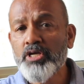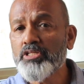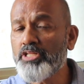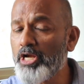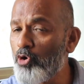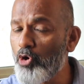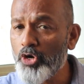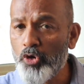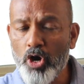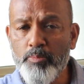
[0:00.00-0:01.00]
they
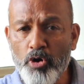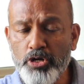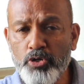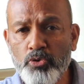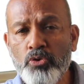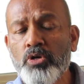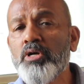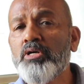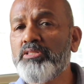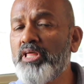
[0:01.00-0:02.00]
don't know about you,
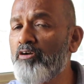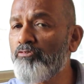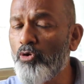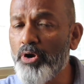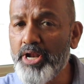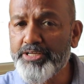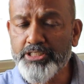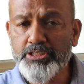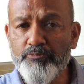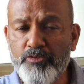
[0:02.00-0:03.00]
they have no
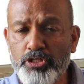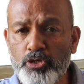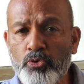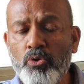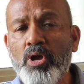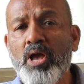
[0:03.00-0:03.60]
relationship with you,